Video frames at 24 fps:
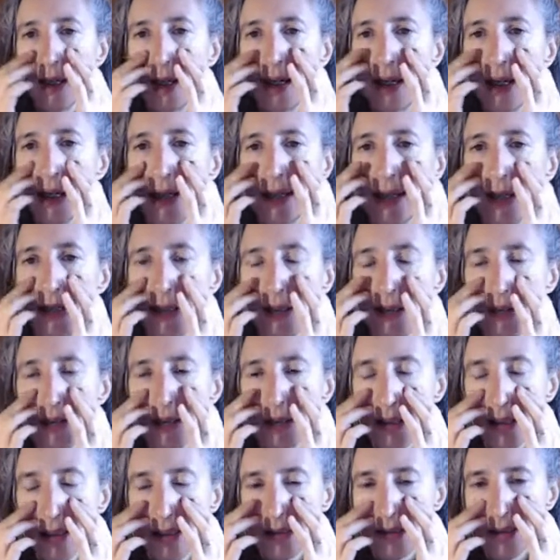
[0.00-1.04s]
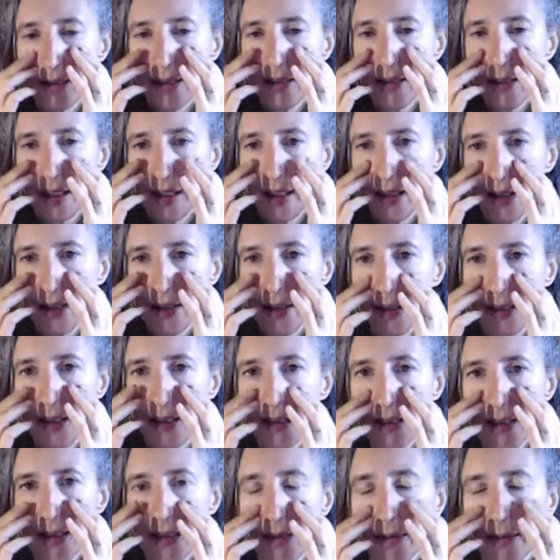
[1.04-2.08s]
And under the
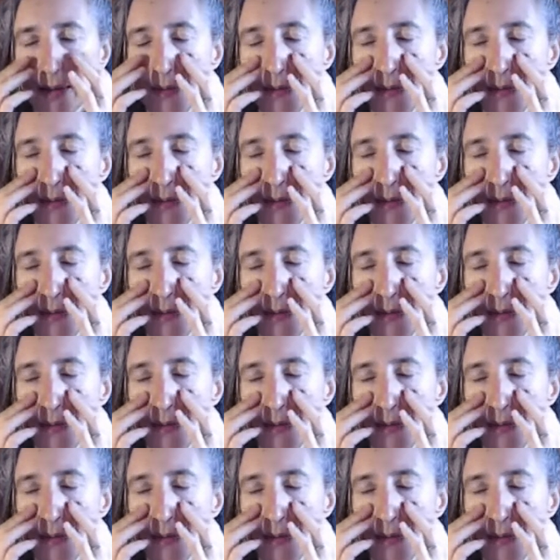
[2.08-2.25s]
eyes,